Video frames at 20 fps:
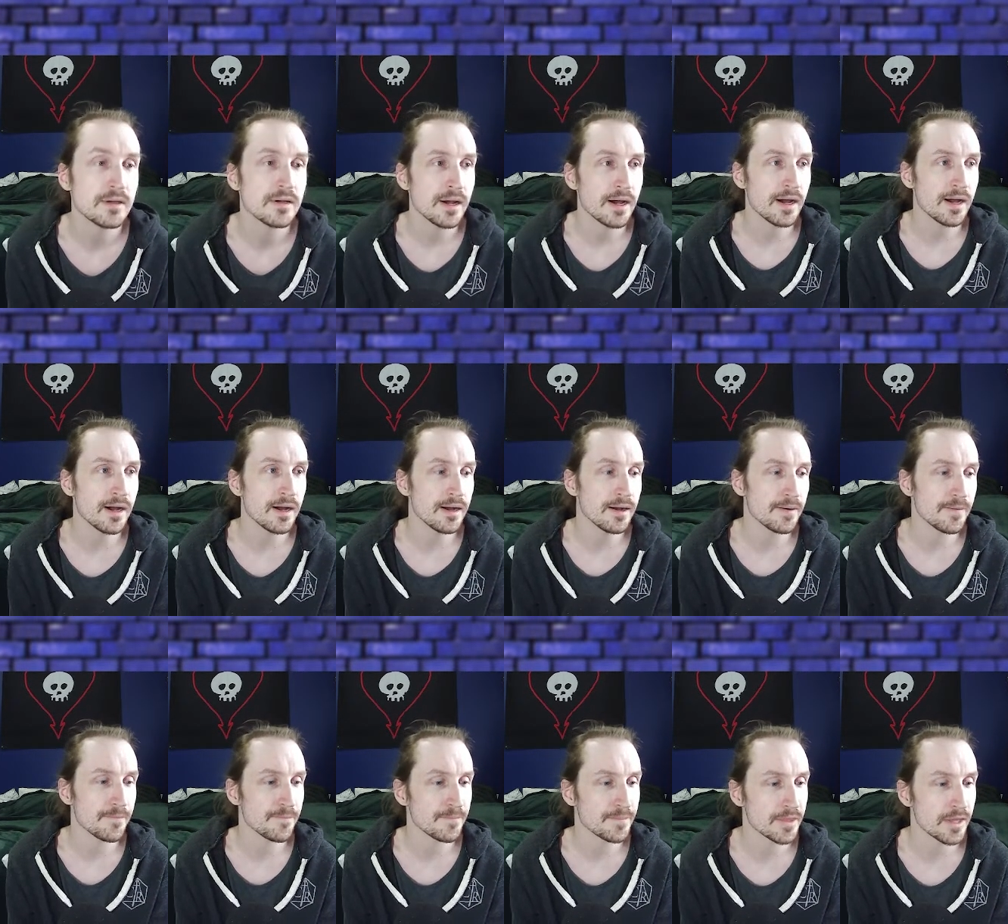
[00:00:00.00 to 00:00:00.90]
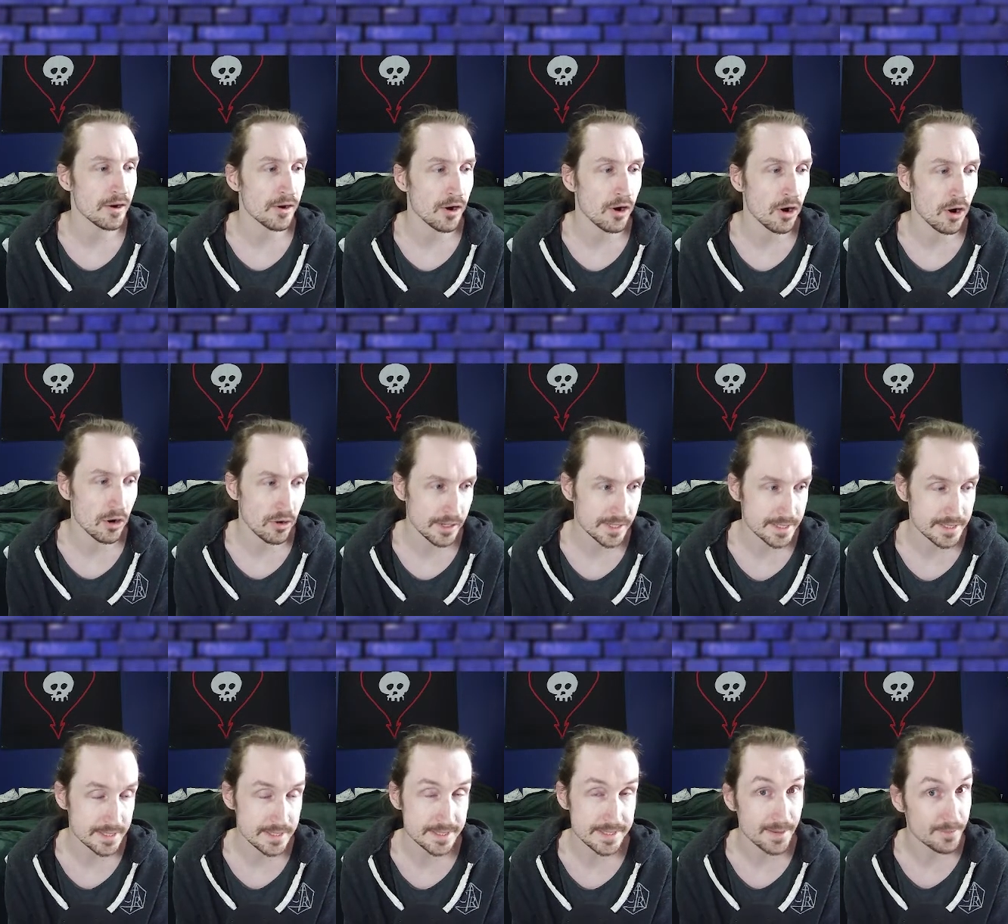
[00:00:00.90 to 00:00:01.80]
There are
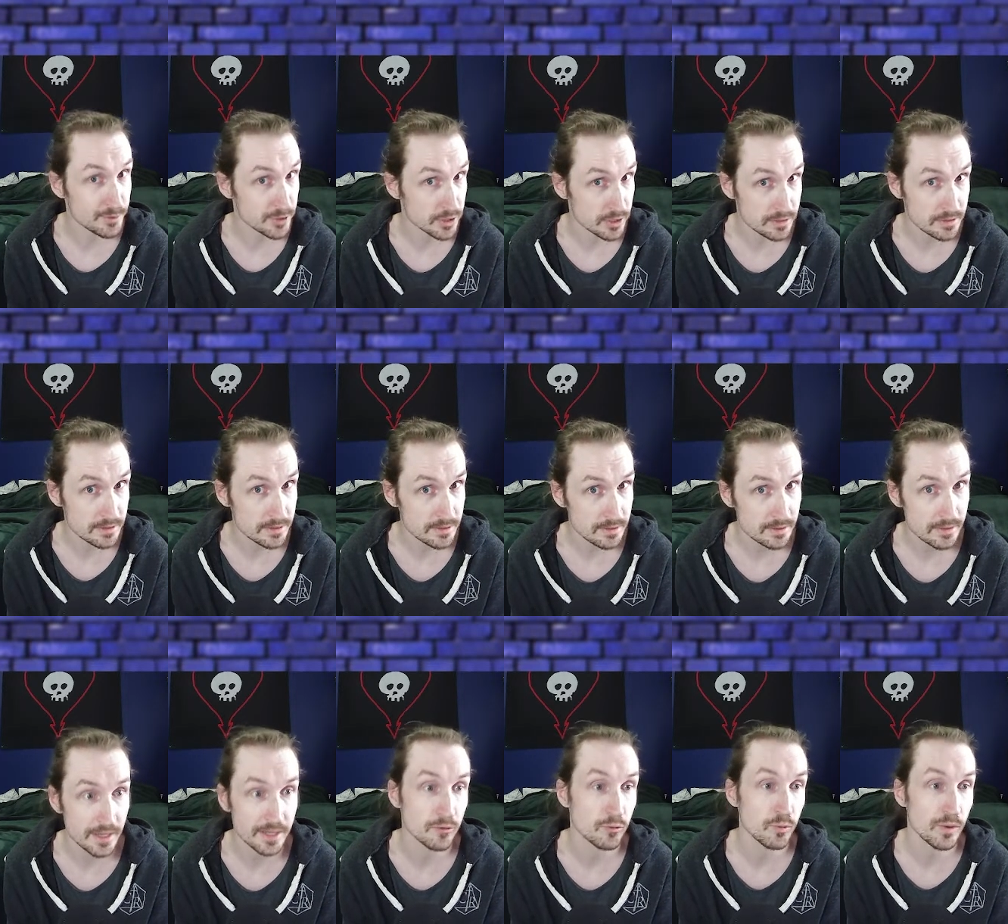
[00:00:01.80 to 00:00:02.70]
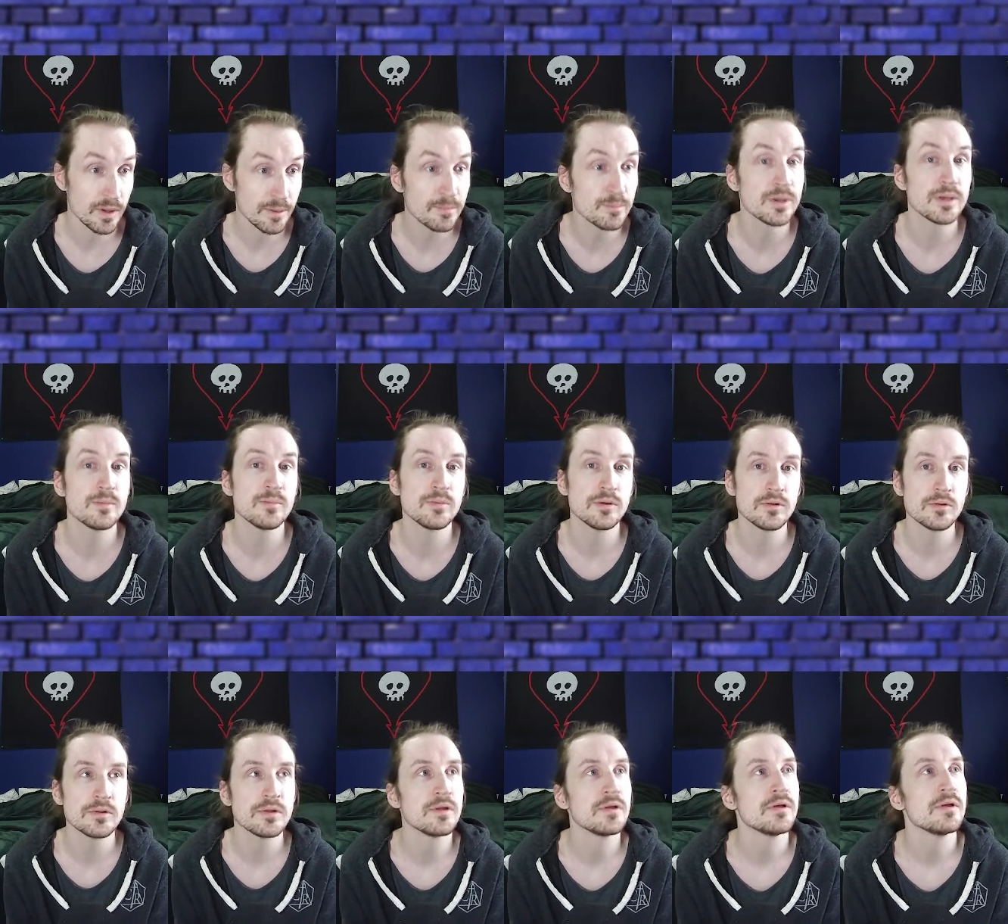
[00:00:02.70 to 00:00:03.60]
exceptions, like
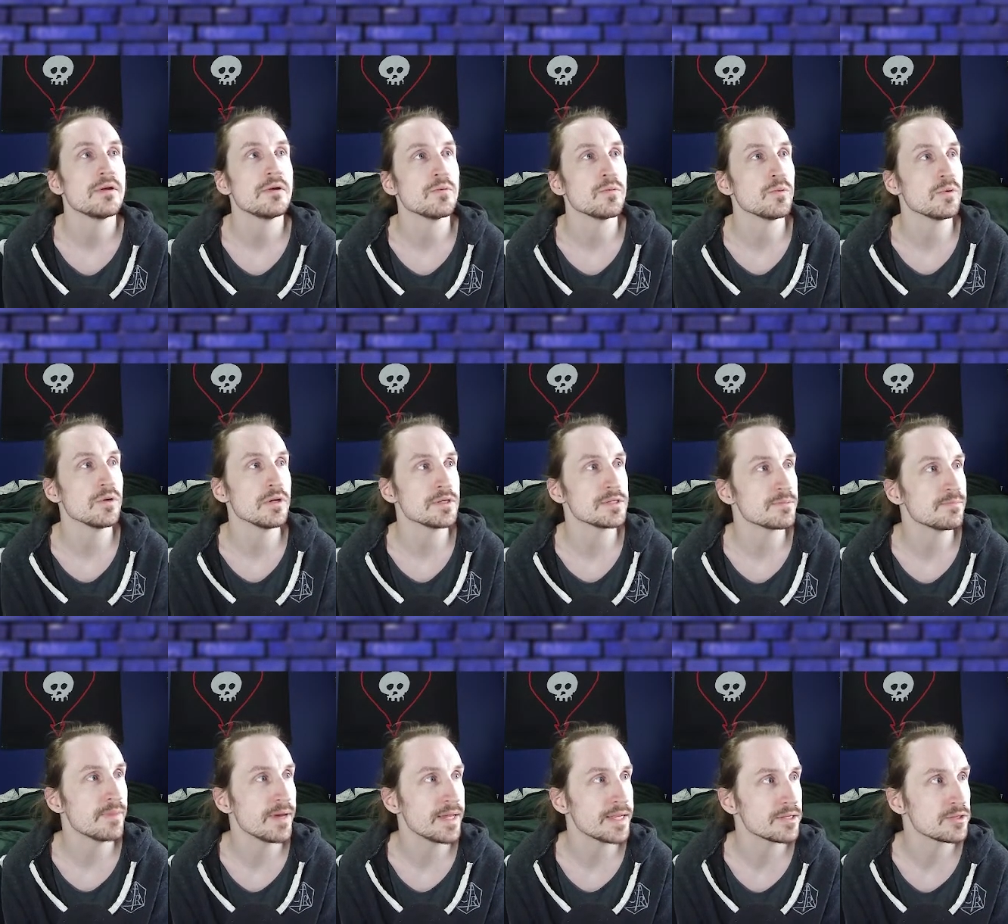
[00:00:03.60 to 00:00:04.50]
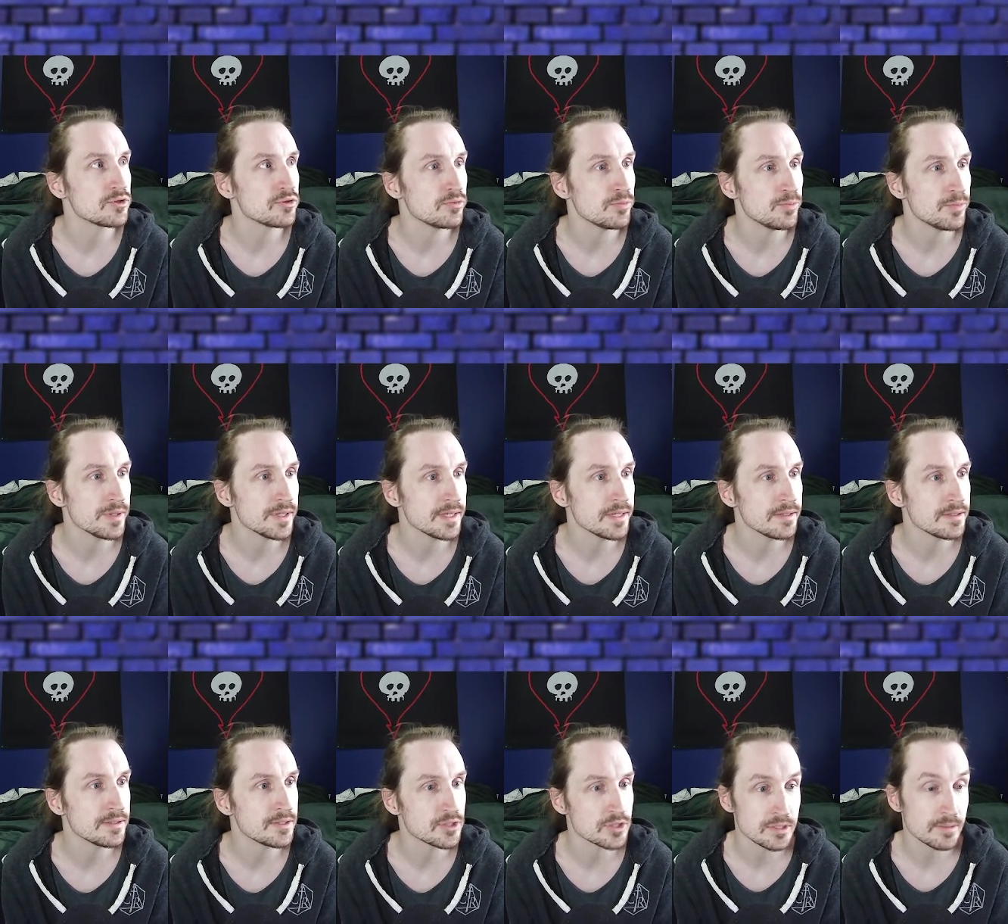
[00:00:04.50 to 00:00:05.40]
Wimpimble was meant to be
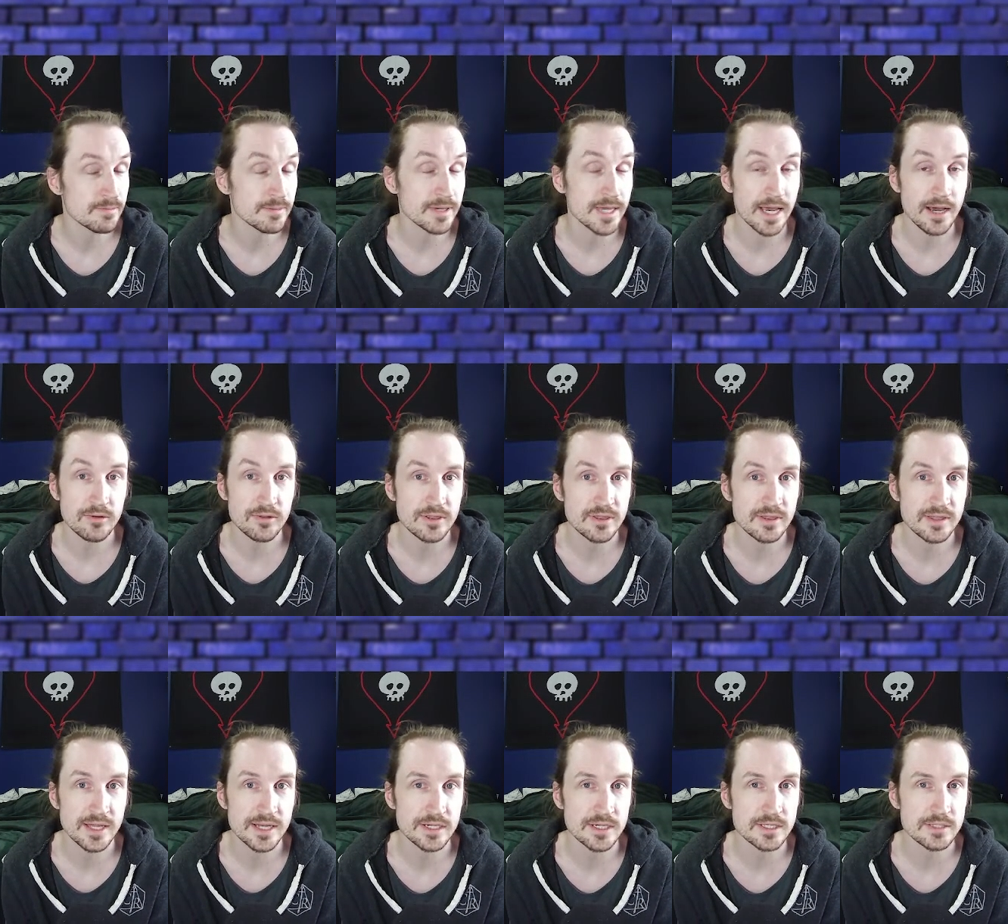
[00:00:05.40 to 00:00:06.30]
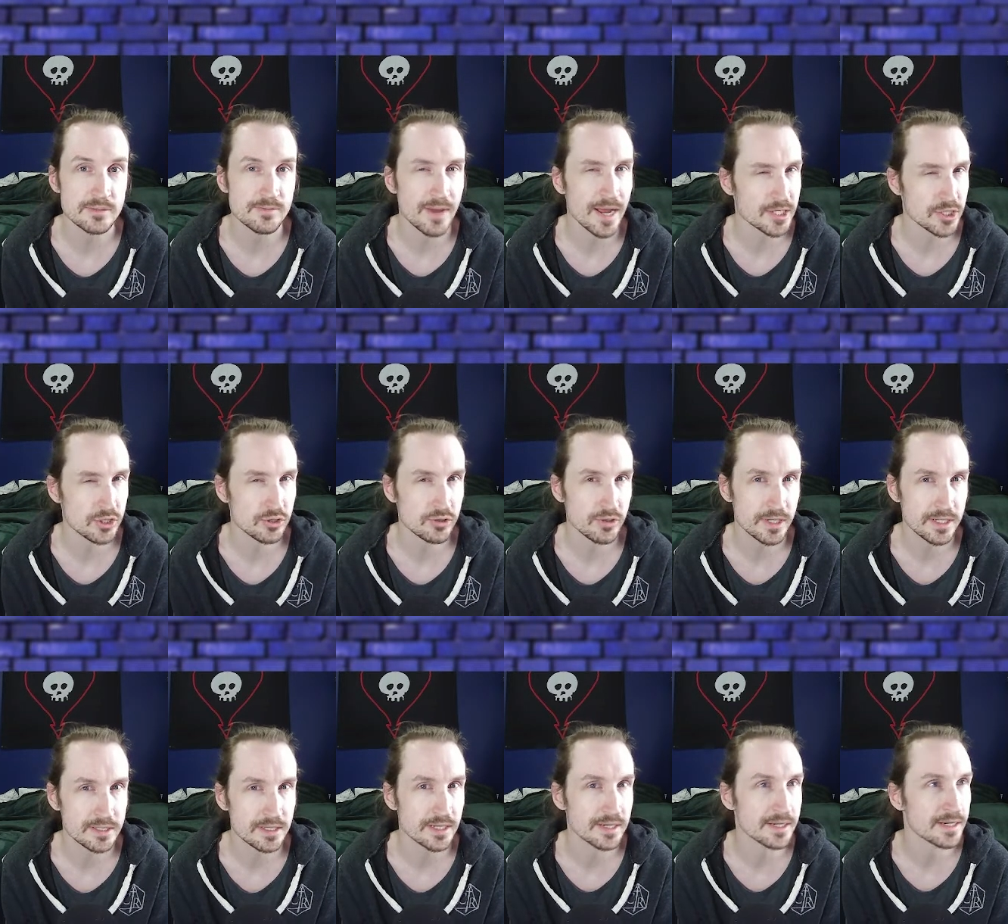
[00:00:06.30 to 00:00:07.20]
just a Meowth that does magic
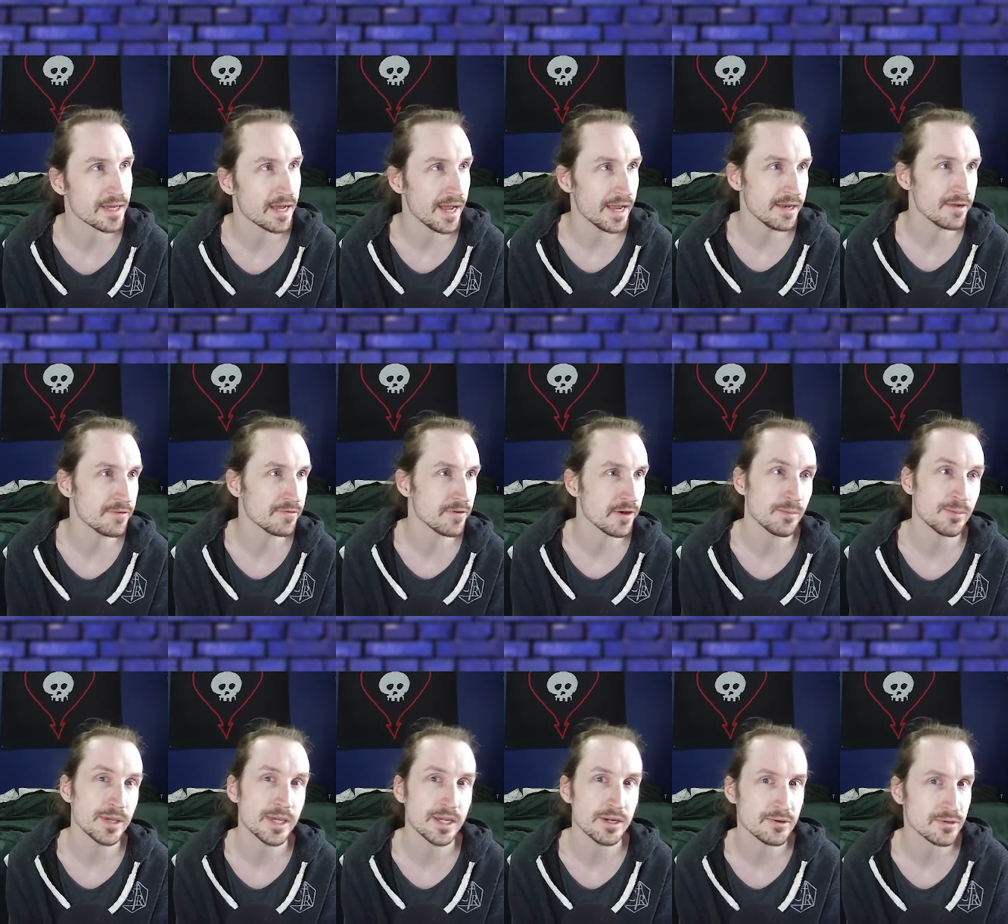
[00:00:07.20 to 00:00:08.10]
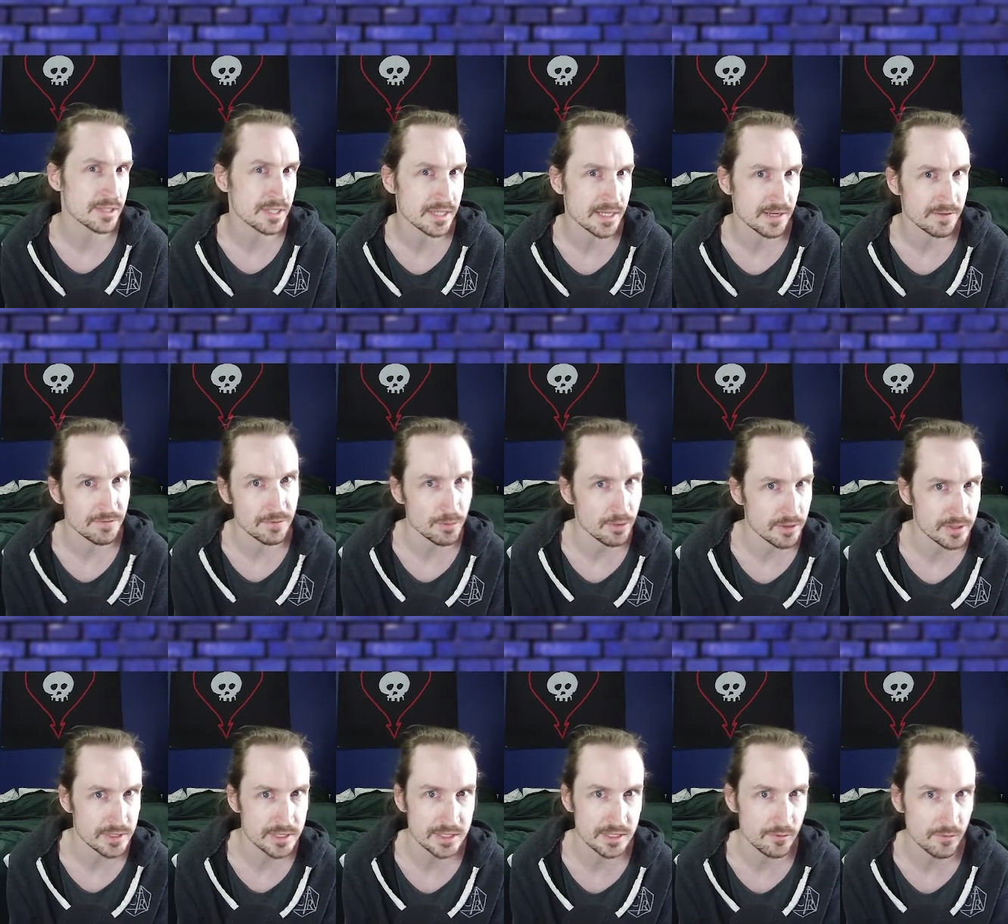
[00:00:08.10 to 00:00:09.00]
tricks and kind of appears at different
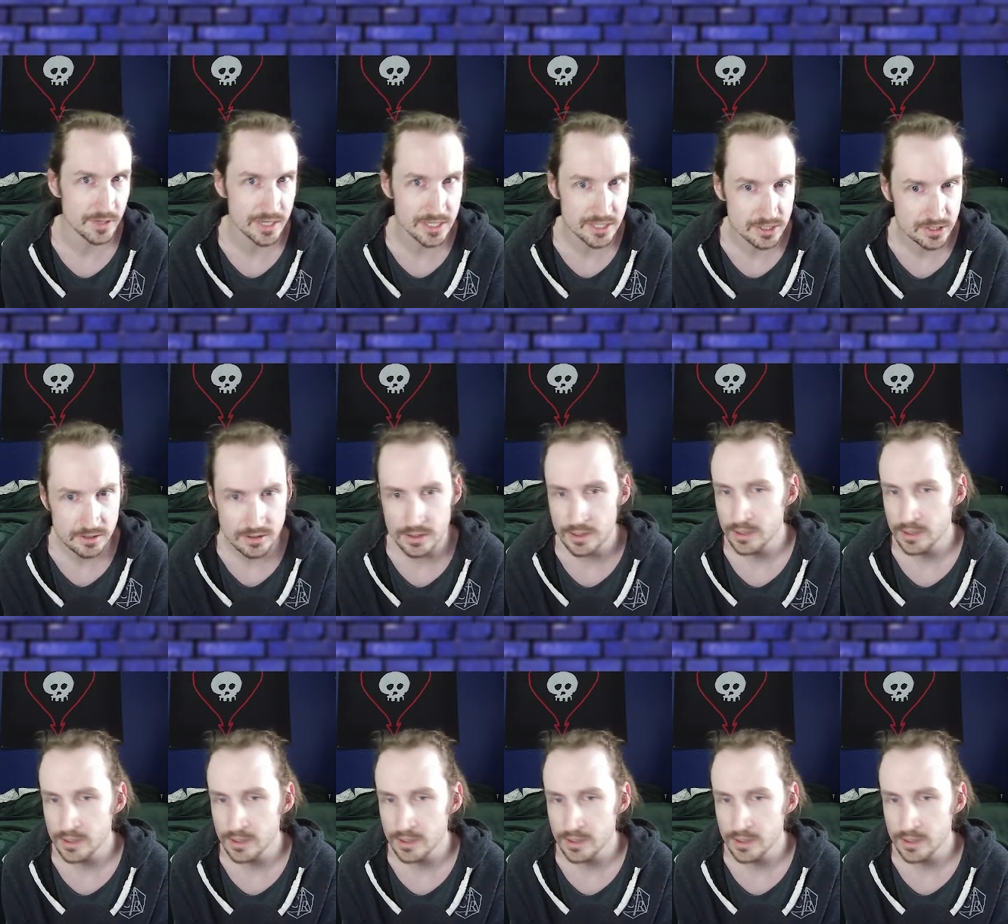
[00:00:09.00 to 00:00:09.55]
points in the region.